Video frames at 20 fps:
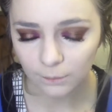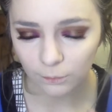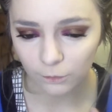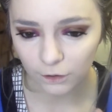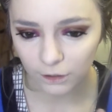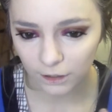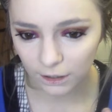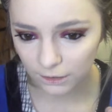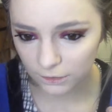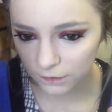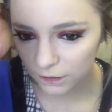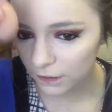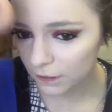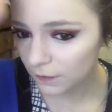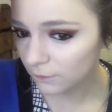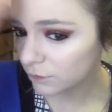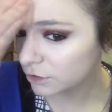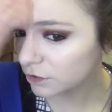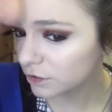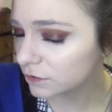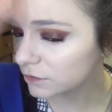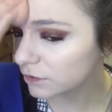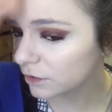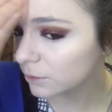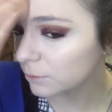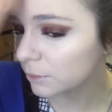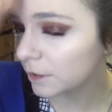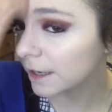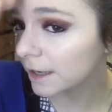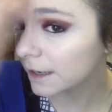product, which is
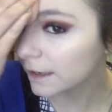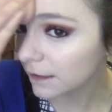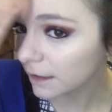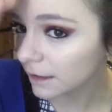so weird.